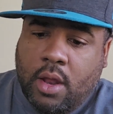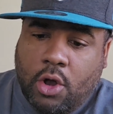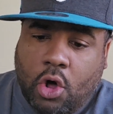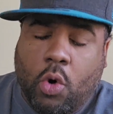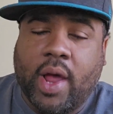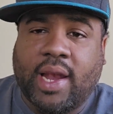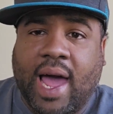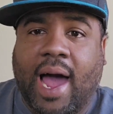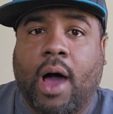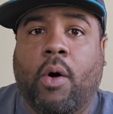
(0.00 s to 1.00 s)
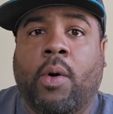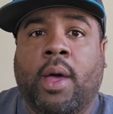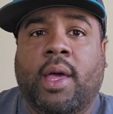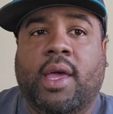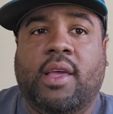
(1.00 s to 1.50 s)
knowing now
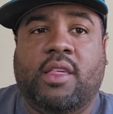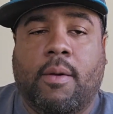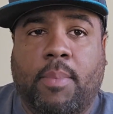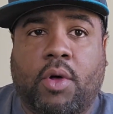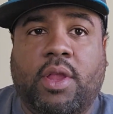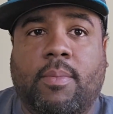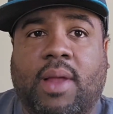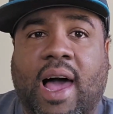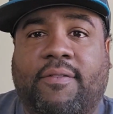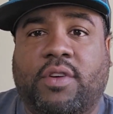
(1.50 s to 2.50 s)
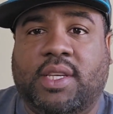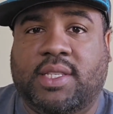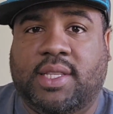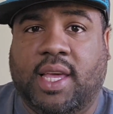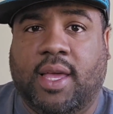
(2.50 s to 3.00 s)
he is a building block for
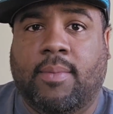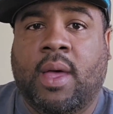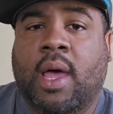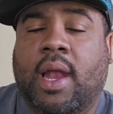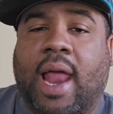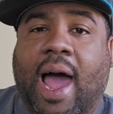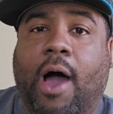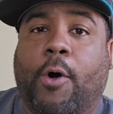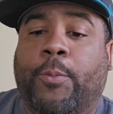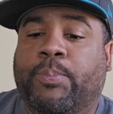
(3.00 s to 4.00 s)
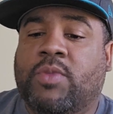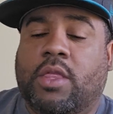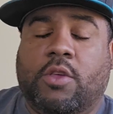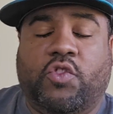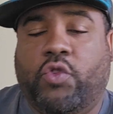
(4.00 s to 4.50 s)
this team. Now,
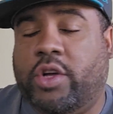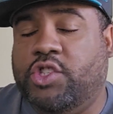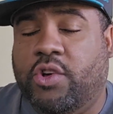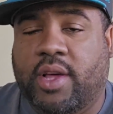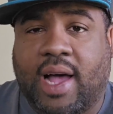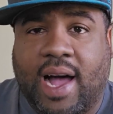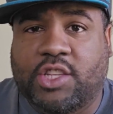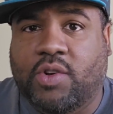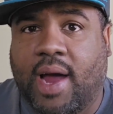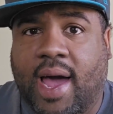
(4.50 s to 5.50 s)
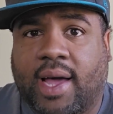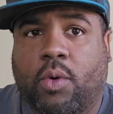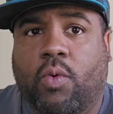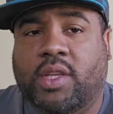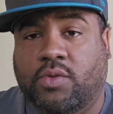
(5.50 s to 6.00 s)
the structure of the
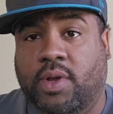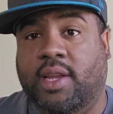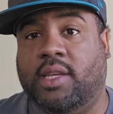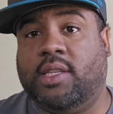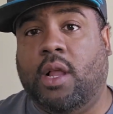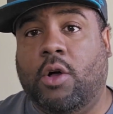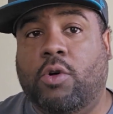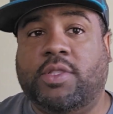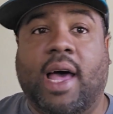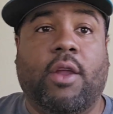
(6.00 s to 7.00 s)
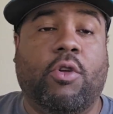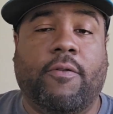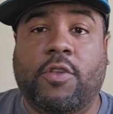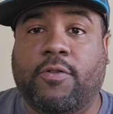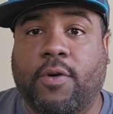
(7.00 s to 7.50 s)
contract wasn't really disclosed. I don't
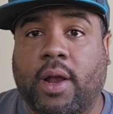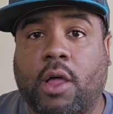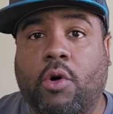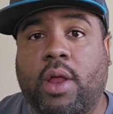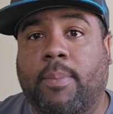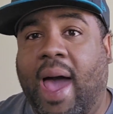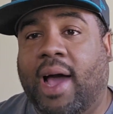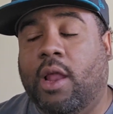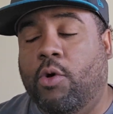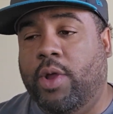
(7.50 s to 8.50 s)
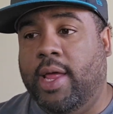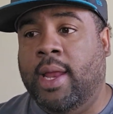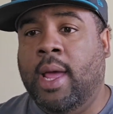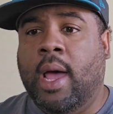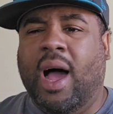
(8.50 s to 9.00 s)
know if it's front loaded, back
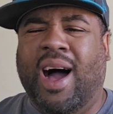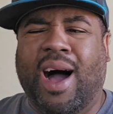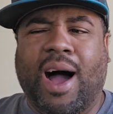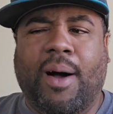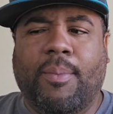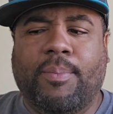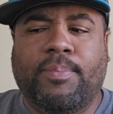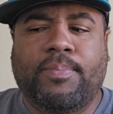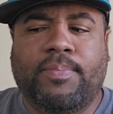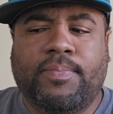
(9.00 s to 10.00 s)
loaded. Um,